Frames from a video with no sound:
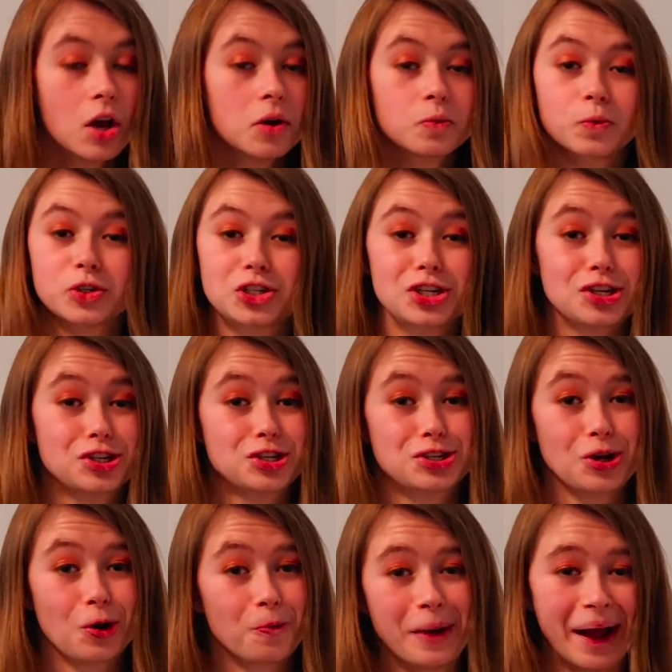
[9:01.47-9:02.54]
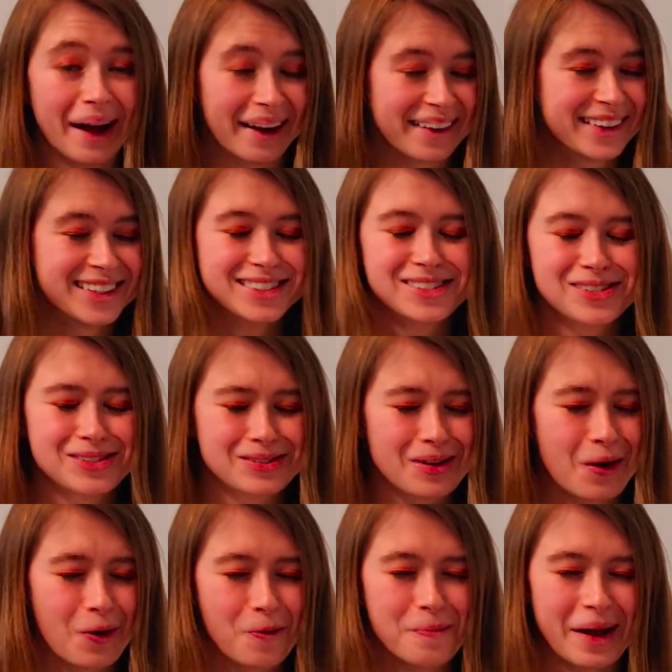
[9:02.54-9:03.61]
Which is so bad. It's
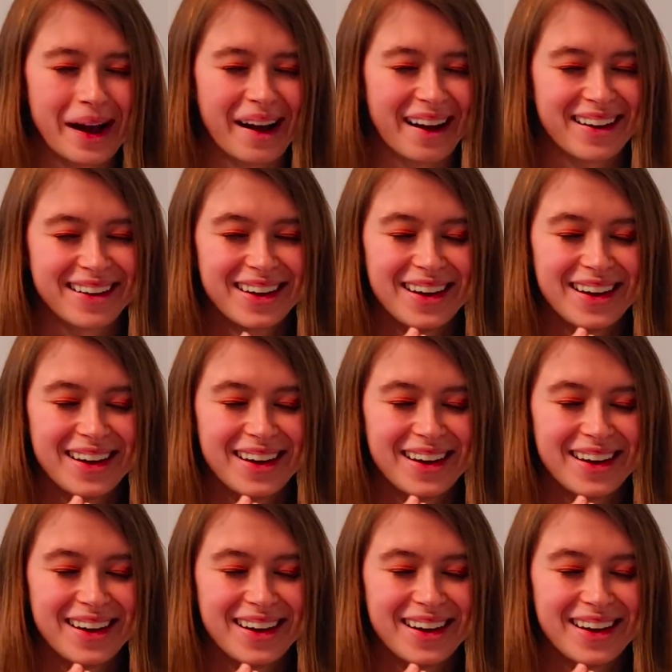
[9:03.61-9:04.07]
so bad.